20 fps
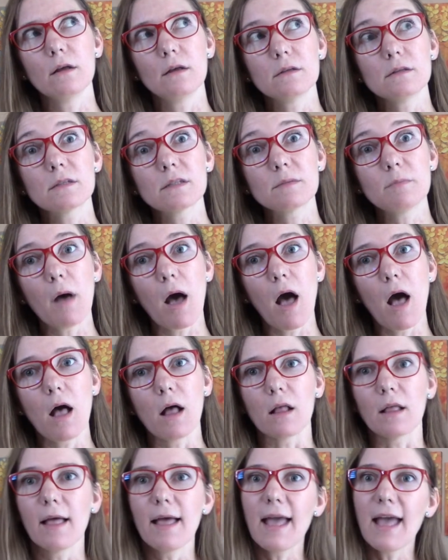
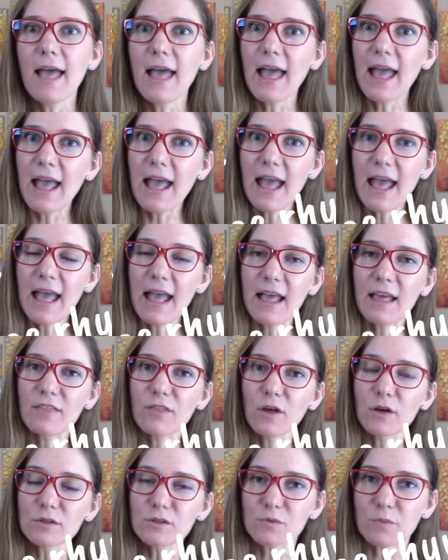small. Hey,
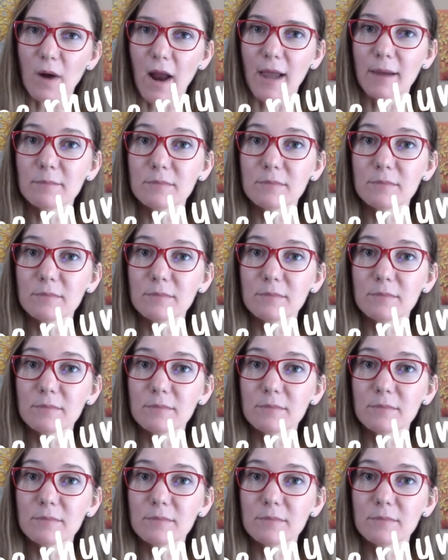those rhyme